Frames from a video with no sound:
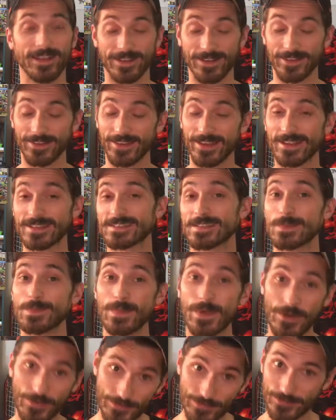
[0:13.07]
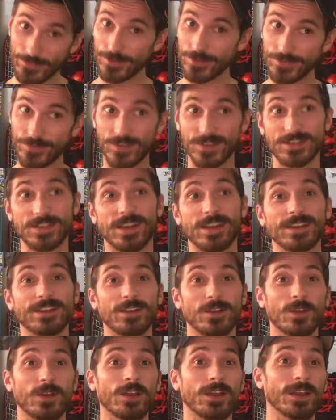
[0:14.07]
Now that's a mouthful of a
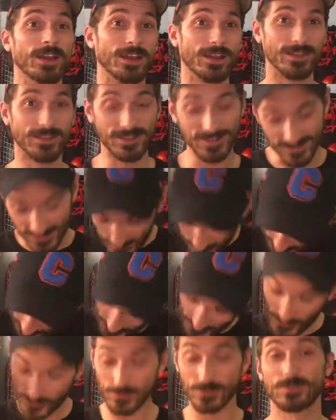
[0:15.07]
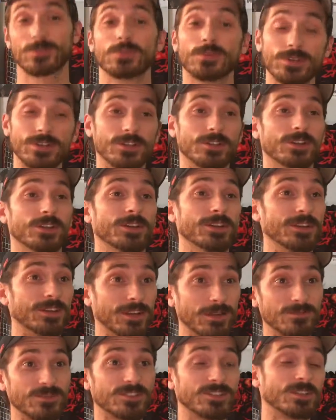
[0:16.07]
title, and this episode was pretty good,
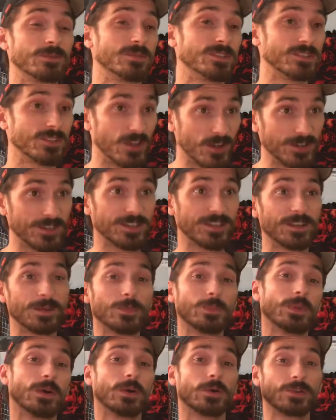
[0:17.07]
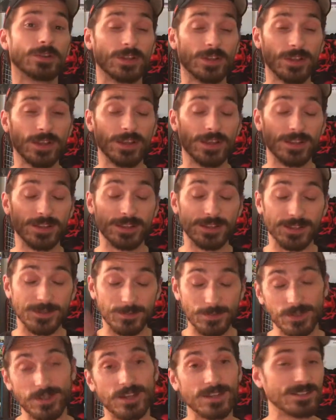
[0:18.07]
and I'm just going to be talking about the
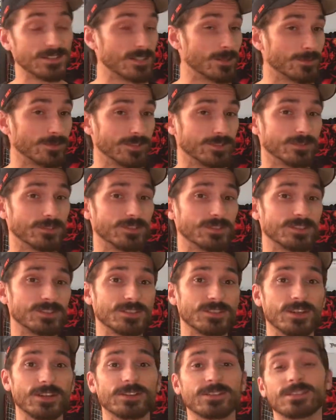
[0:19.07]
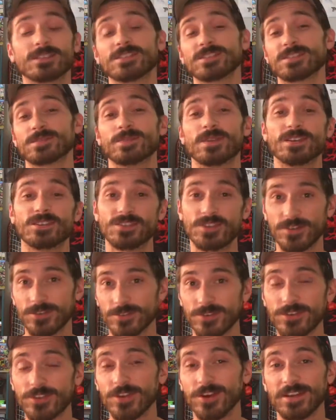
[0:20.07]
plot summary for it to start, then just my
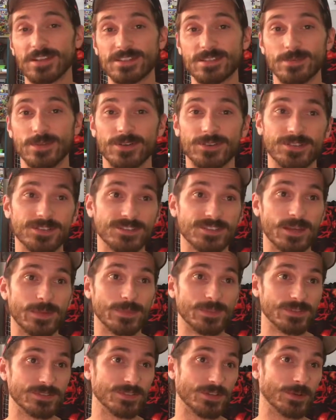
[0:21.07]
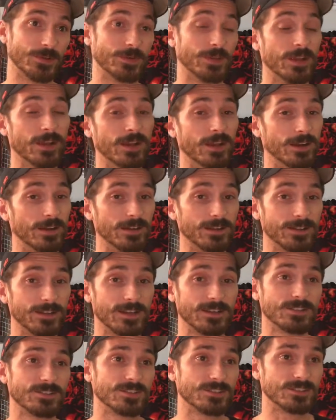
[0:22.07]
general thoughts about this episode. Alright
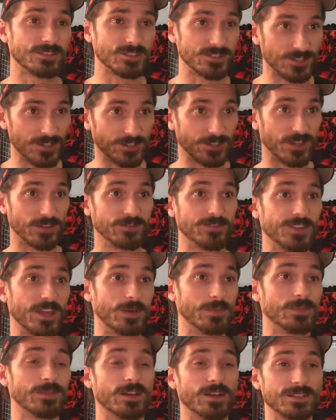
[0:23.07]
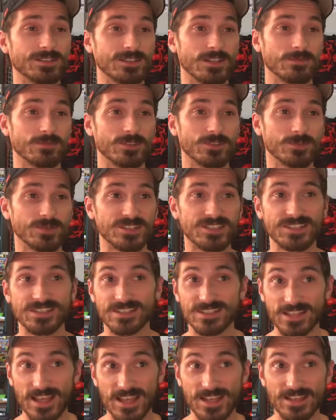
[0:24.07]
guys, so let's just start off with that plot summary, which
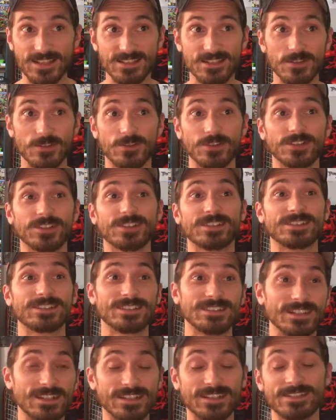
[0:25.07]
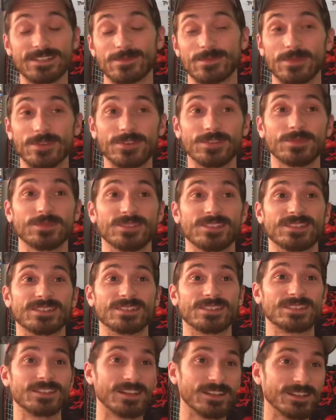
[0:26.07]
says Lorca assigns Burnham to
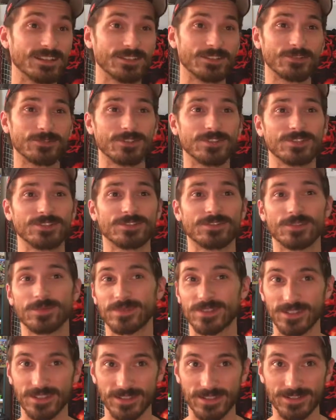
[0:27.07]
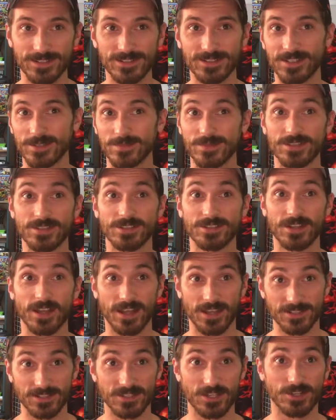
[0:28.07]
study the creature from the glen, dubbed
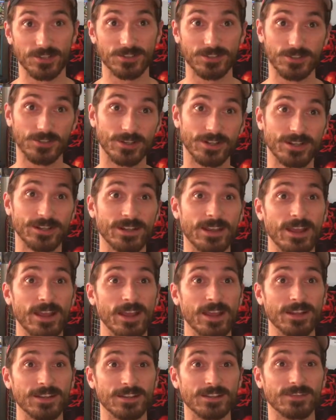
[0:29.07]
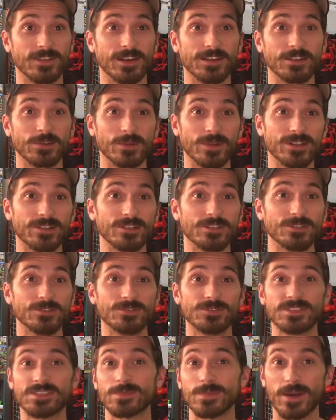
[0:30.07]
a tardigrade, to find a way to
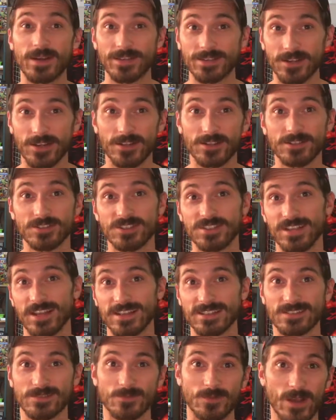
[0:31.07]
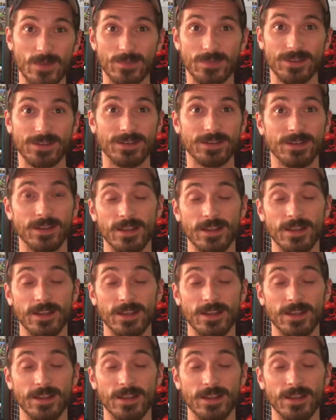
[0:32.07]
use its biology as a weapon.